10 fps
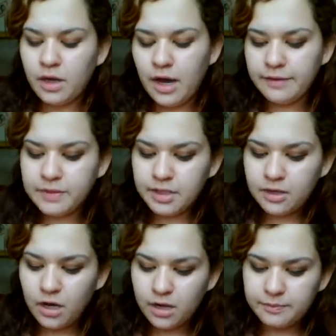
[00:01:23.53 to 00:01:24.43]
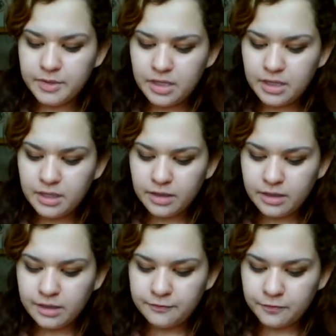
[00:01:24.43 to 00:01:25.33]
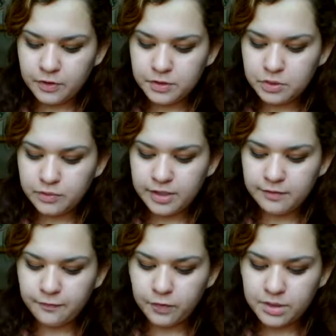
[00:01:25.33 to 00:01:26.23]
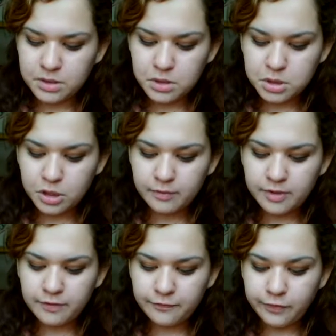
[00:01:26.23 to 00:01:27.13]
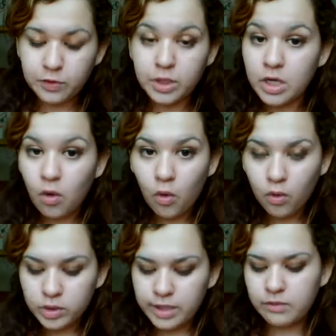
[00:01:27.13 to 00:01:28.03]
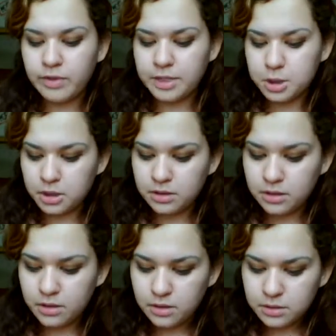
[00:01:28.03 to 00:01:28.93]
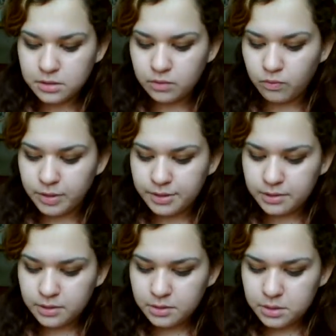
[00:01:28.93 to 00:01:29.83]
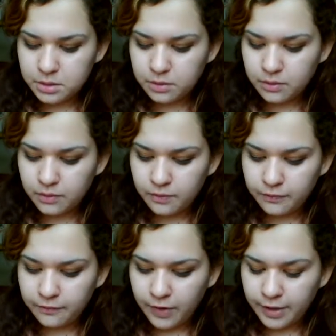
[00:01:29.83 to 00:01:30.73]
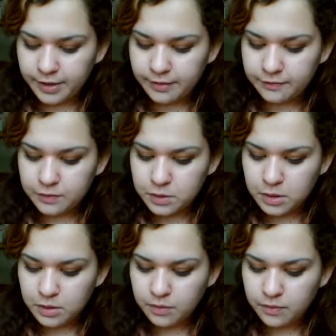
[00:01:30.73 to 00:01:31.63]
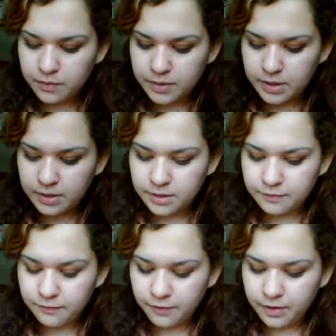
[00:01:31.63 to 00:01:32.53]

I'm going to copy the first grid for the determinant for the whole equation. So 1, 2, 5, 2, negative.